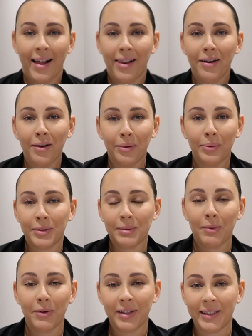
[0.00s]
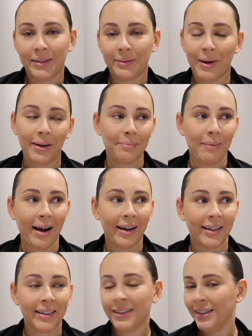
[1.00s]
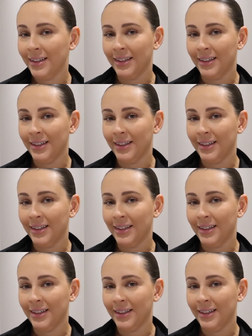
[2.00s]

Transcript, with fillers: Hello, good morning, welcome back.